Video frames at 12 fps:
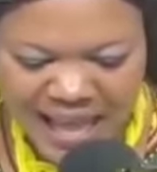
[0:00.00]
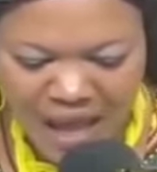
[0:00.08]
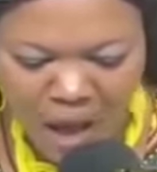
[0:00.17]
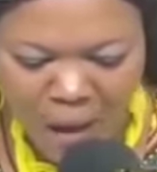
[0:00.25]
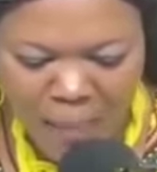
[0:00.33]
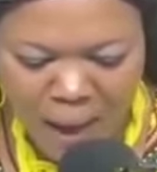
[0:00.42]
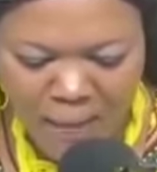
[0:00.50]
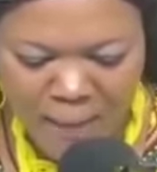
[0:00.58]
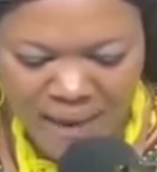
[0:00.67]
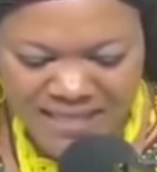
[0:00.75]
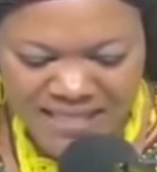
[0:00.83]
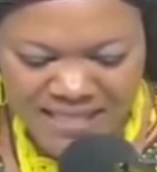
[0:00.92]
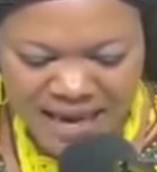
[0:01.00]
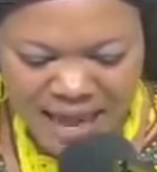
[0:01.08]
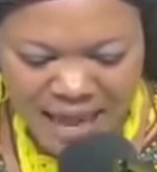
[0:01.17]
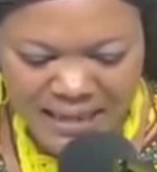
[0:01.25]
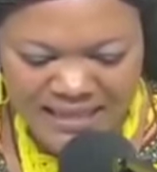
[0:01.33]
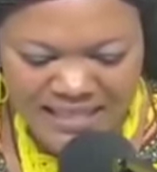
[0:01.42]
Obapa
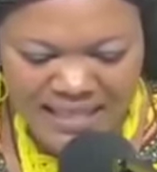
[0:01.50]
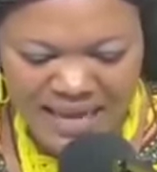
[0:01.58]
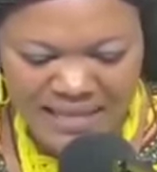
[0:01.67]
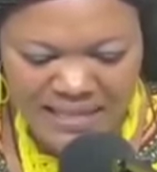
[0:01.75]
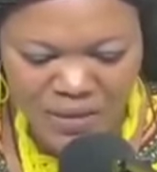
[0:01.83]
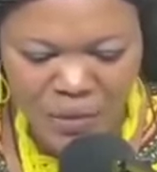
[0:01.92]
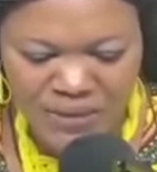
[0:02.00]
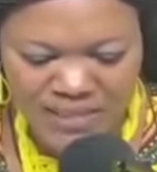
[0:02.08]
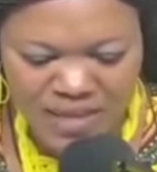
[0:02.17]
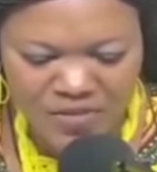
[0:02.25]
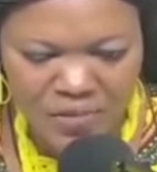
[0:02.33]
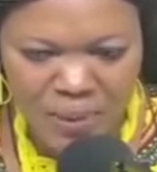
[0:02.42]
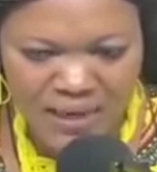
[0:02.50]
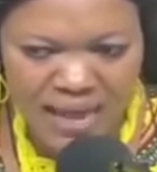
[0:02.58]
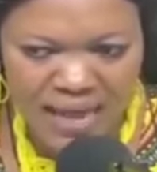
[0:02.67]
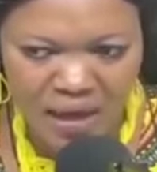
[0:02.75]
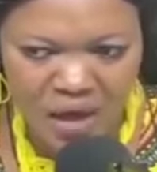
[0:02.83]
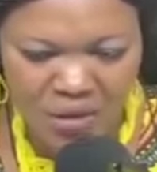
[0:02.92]
Gina, Gina, see what age medi.
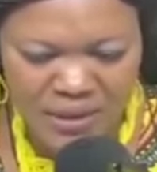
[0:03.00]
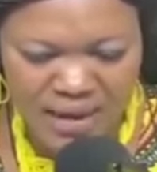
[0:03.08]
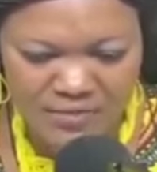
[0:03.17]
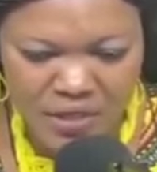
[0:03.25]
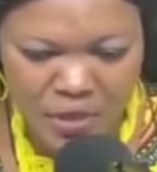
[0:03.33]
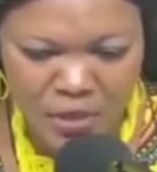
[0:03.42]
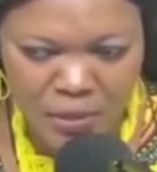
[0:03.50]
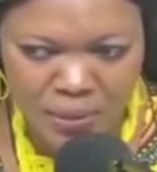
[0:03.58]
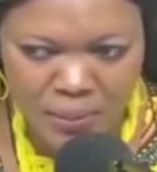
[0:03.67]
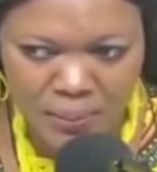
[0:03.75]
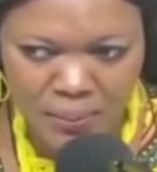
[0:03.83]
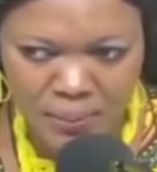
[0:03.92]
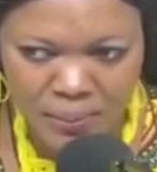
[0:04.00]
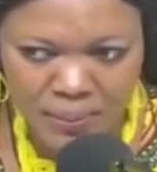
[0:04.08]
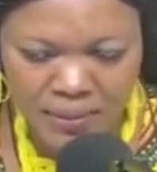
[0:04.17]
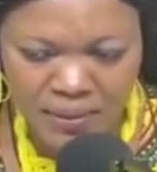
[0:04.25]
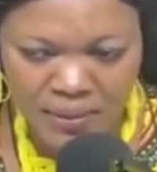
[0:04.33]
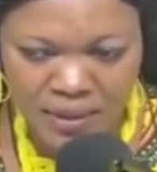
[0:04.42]
Hello, good afternoon.
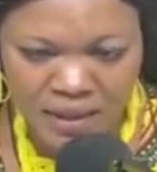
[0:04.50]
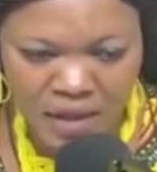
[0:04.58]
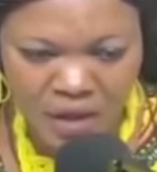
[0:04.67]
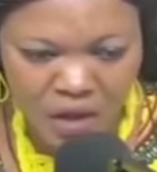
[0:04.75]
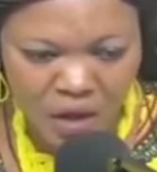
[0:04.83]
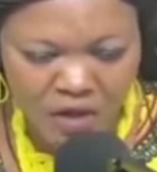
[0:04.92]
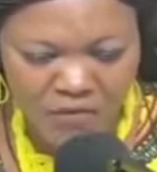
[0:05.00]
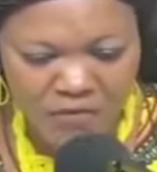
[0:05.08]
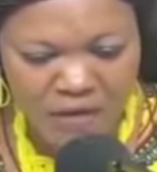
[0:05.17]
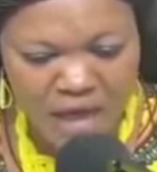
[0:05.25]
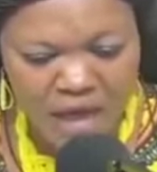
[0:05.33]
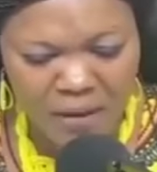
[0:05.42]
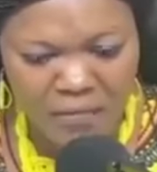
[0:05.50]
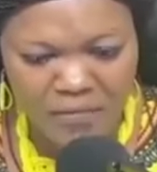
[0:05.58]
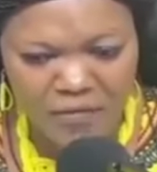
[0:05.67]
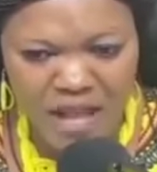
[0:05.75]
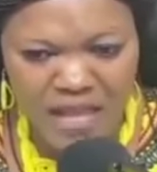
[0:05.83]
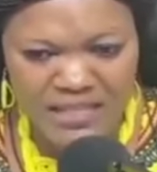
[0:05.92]
Confirm
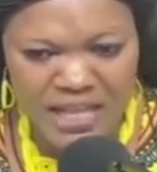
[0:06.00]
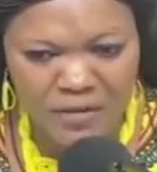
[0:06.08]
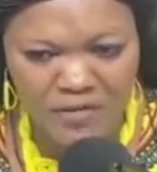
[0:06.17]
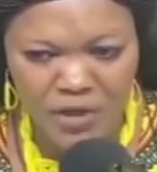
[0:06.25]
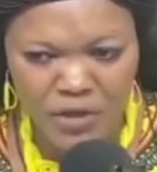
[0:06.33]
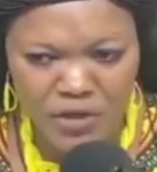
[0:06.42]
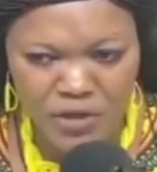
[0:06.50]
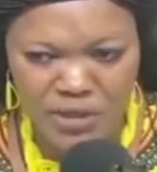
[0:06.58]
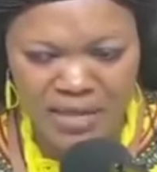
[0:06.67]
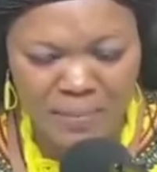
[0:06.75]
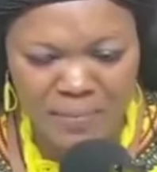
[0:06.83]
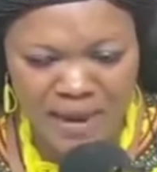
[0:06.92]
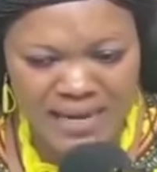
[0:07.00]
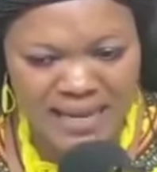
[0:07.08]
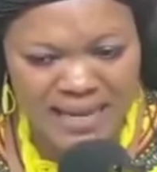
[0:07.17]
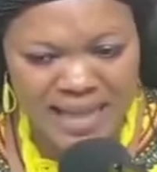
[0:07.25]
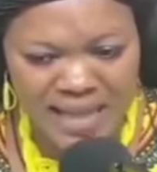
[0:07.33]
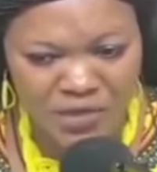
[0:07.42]
5 tier 4 tosso, ya
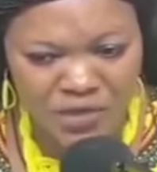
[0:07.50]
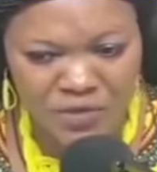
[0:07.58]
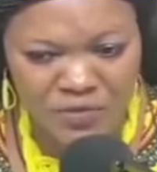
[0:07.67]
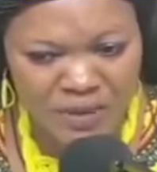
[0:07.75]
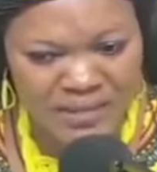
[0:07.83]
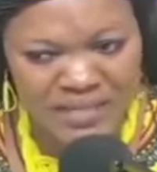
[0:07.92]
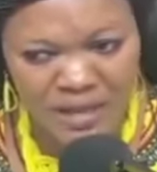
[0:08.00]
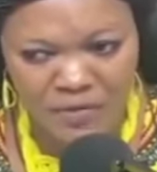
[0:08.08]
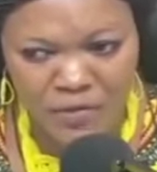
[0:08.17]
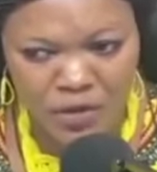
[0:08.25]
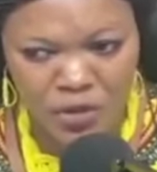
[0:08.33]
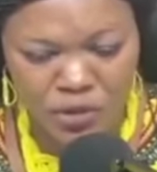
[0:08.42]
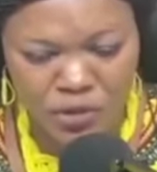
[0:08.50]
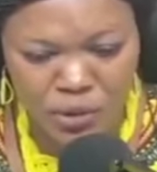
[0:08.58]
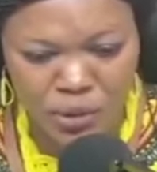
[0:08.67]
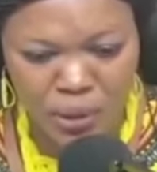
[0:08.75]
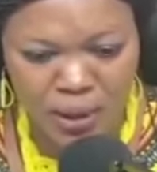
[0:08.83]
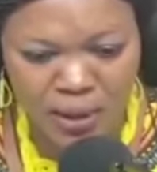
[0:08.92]
Benny Yasso, 5 tier 4
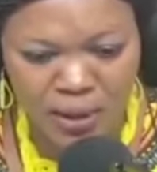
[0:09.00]
tosso.